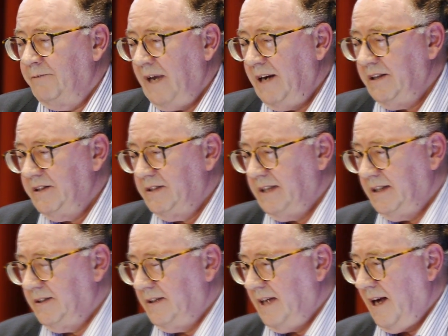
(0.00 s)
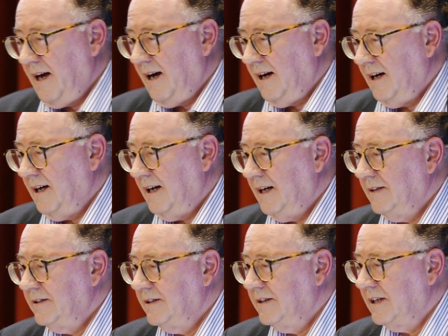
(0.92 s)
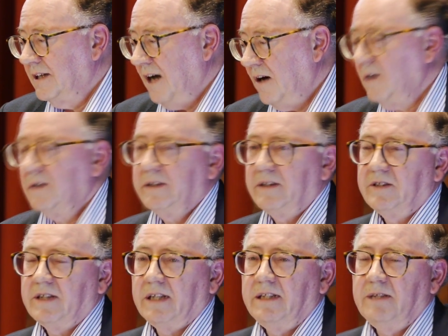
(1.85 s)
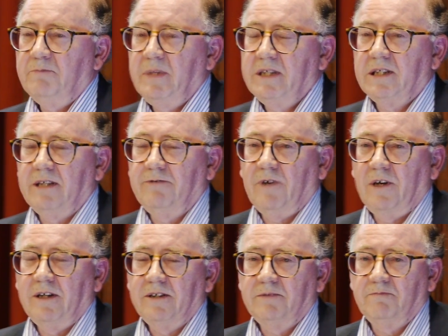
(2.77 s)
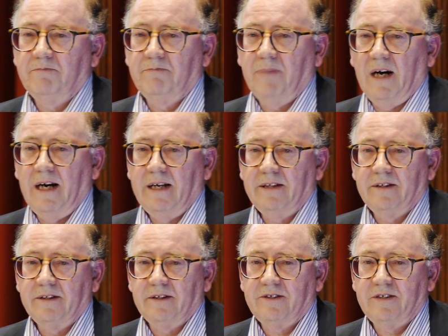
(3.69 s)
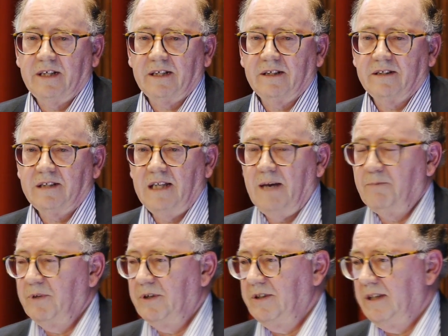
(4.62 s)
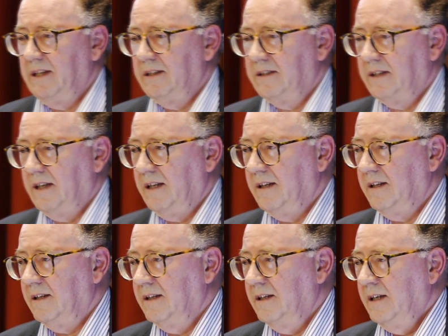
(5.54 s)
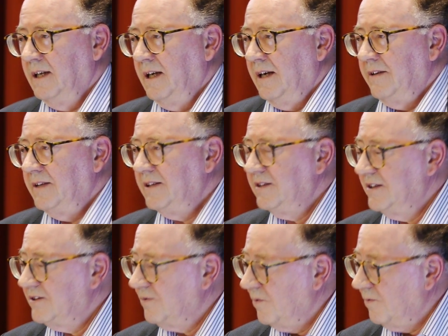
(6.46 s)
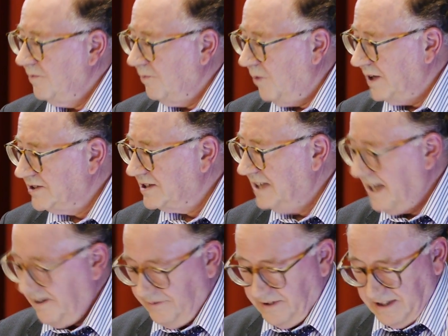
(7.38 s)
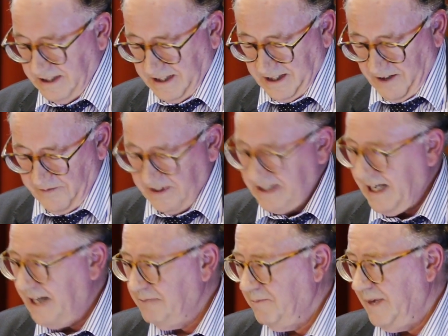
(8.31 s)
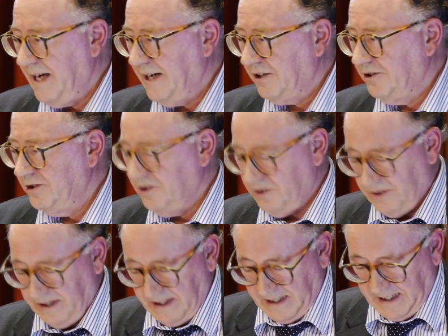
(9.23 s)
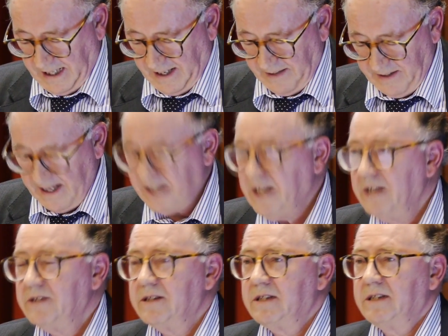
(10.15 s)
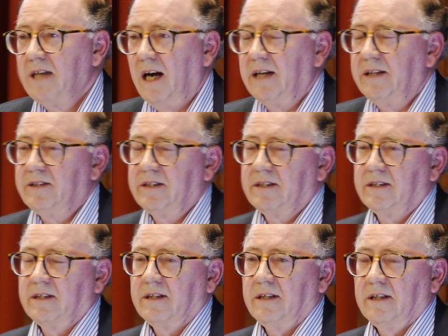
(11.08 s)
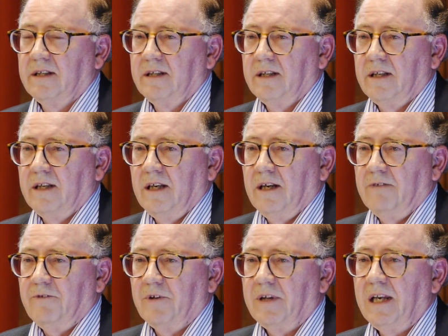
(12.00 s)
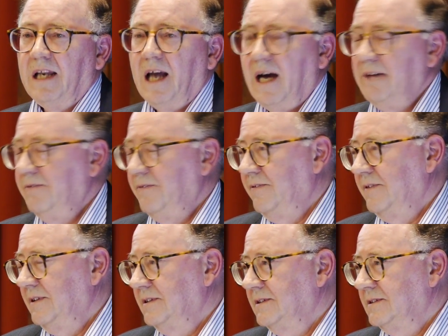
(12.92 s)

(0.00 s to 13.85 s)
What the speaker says: Various things there. The gold is suddenly immediately followed by the sickness, leprosy, together. This is what's left of the nightmare crew, and they're going to dice for the life